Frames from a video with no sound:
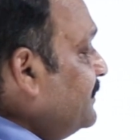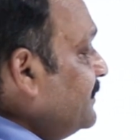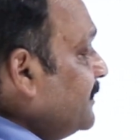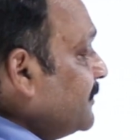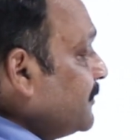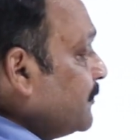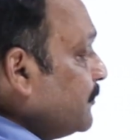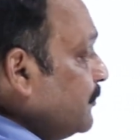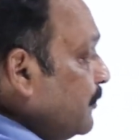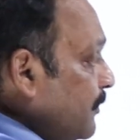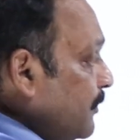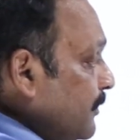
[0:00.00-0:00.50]
the
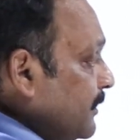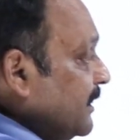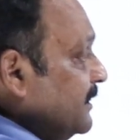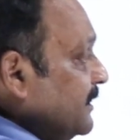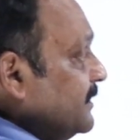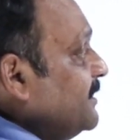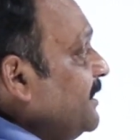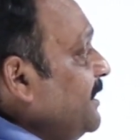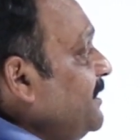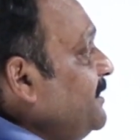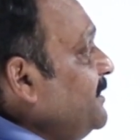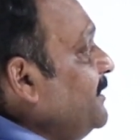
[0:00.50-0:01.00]
total
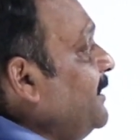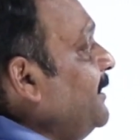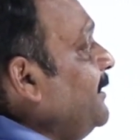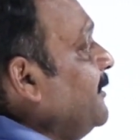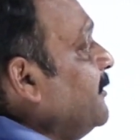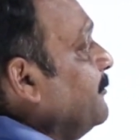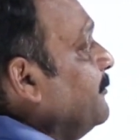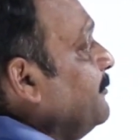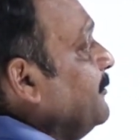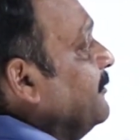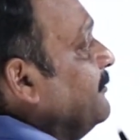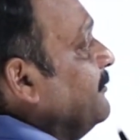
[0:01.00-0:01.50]
change in
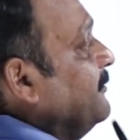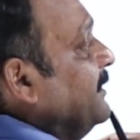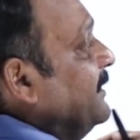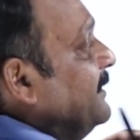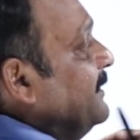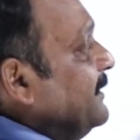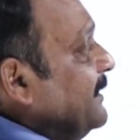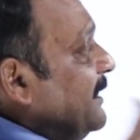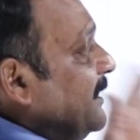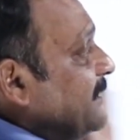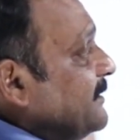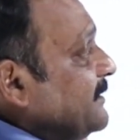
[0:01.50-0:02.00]
entropy of the
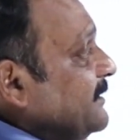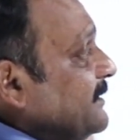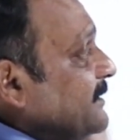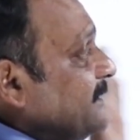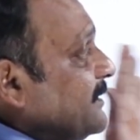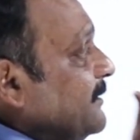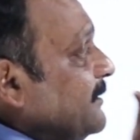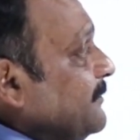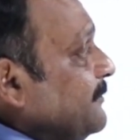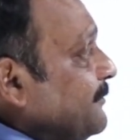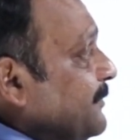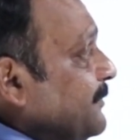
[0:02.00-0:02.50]
entire
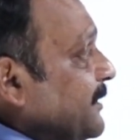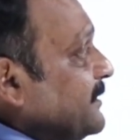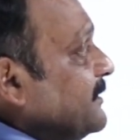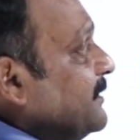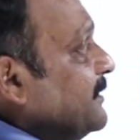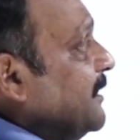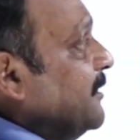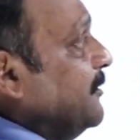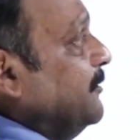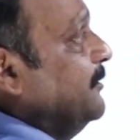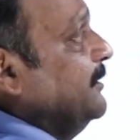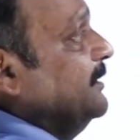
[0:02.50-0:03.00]
system plus
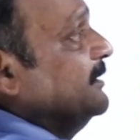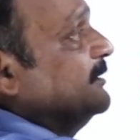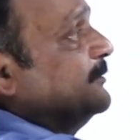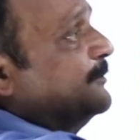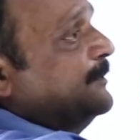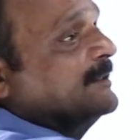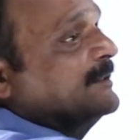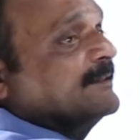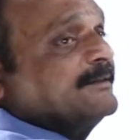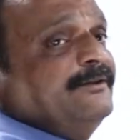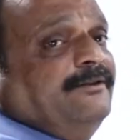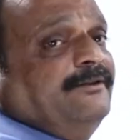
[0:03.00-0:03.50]
surroundings
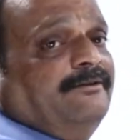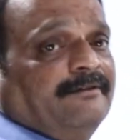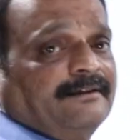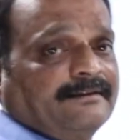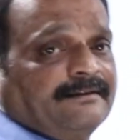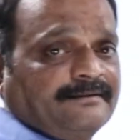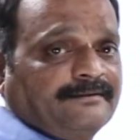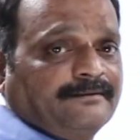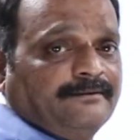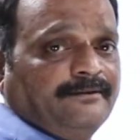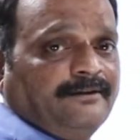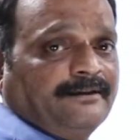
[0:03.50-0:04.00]
plus
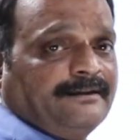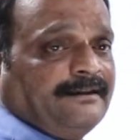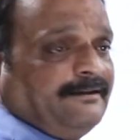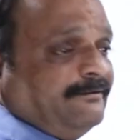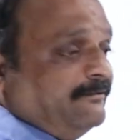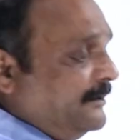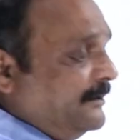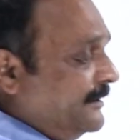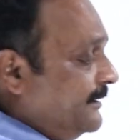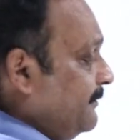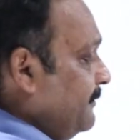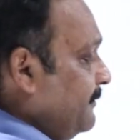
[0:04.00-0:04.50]
universe? Okay,
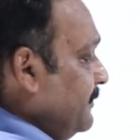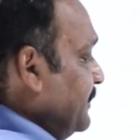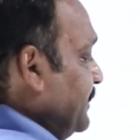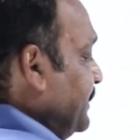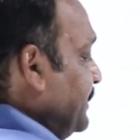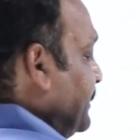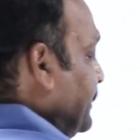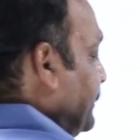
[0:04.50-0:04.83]
whatever it